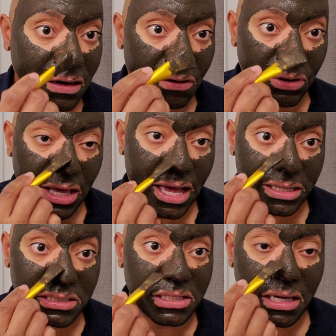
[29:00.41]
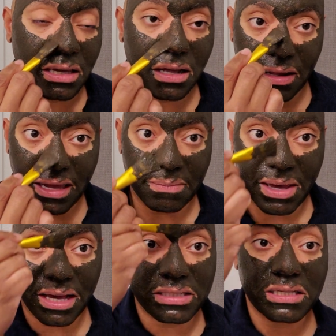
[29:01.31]
know, an Aztec clay
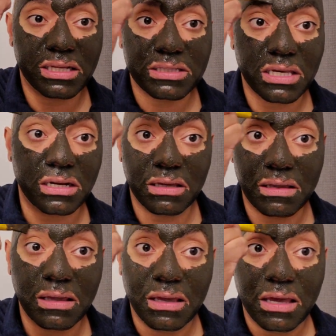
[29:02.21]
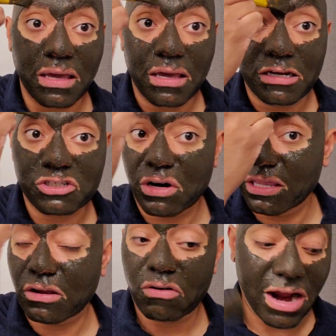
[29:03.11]
mask that's gonna dry
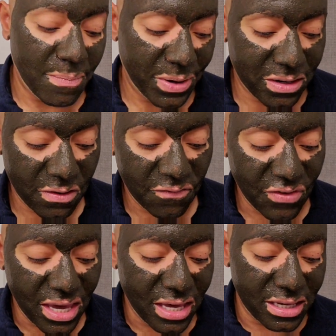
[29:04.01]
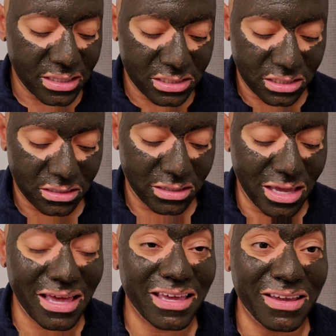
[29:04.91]
the crap out of your face, and
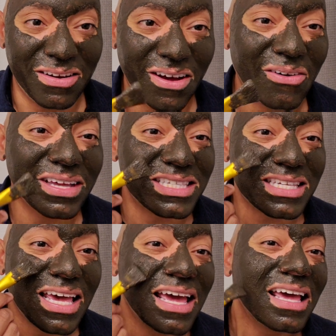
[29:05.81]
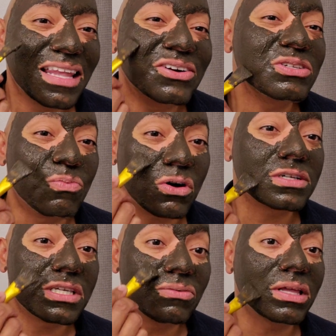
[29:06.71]
you know, there's more
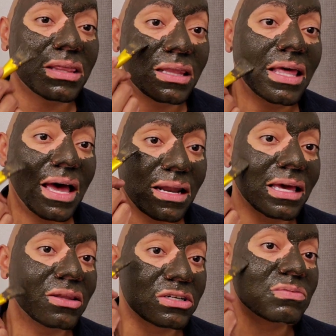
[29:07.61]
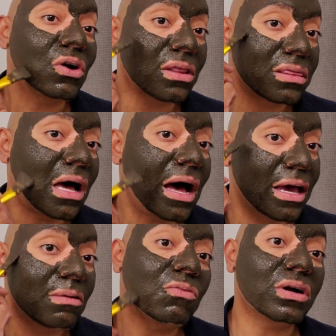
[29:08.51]
to it than that, and there's more thought
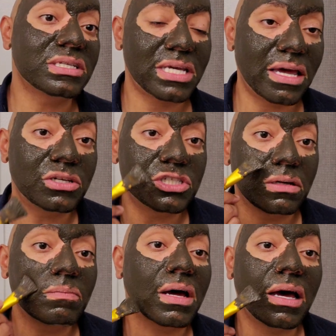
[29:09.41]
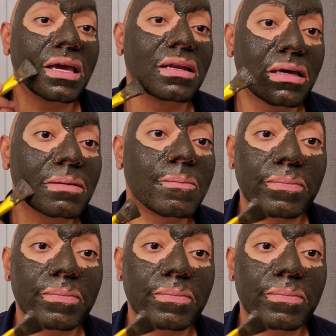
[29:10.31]
and more intention behind it.